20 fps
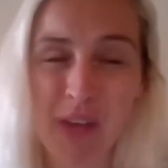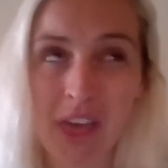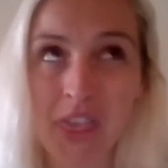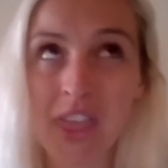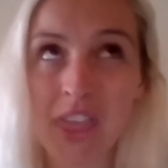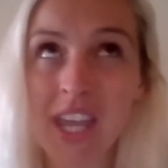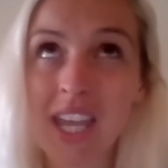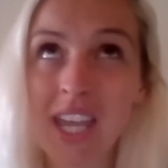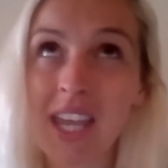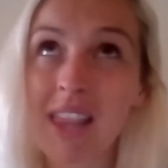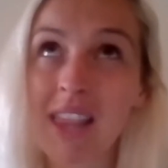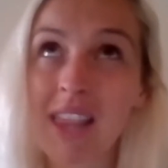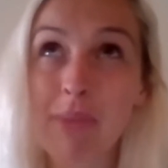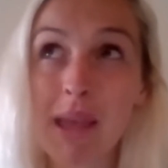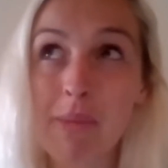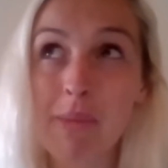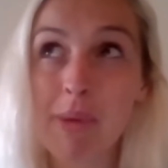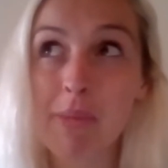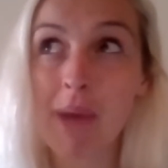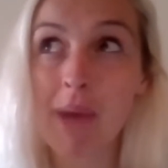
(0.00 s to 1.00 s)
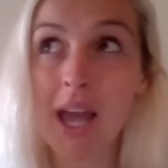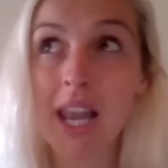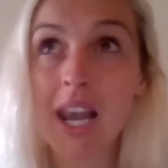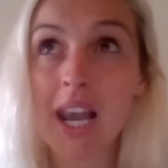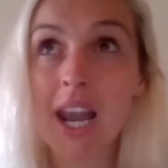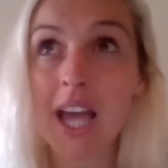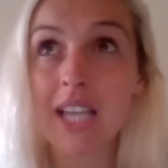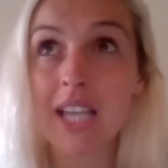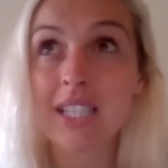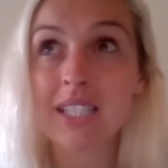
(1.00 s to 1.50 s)
think in maybe my
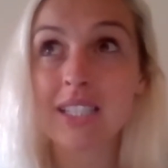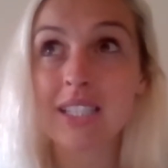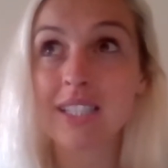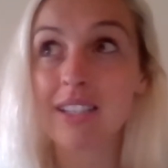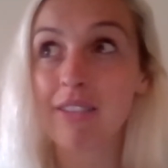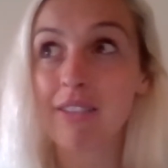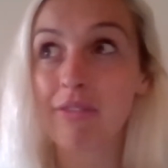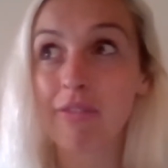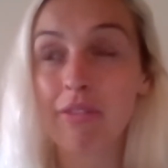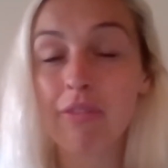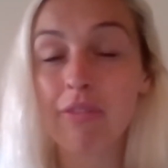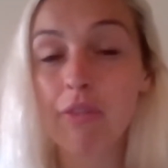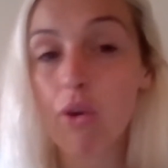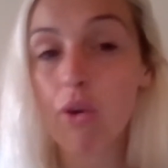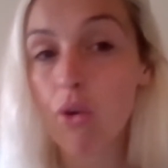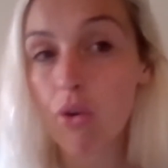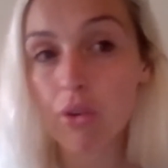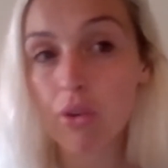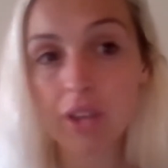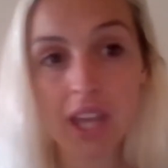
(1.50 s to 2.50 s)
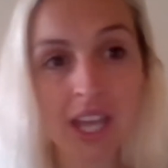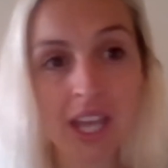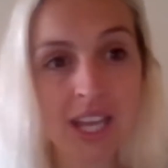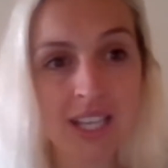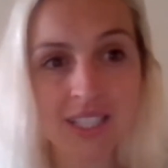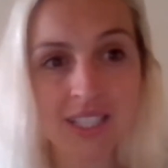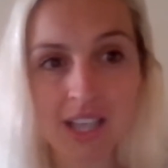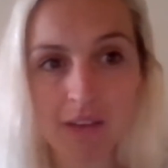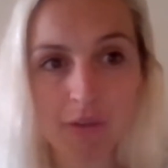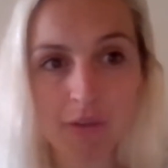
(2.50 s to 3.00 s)
last 4
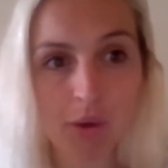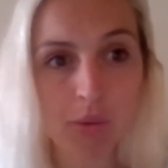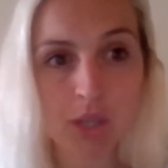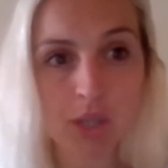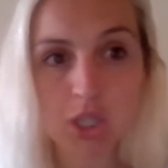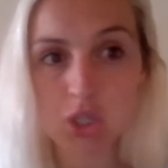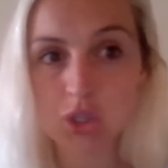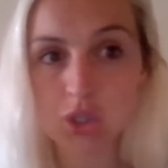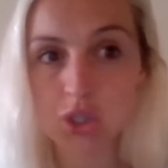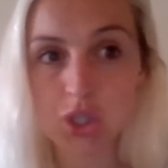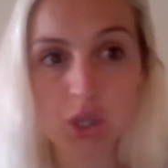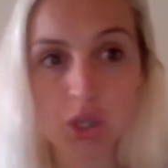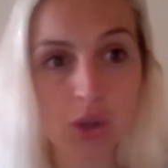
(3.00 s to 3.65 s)
years I've only done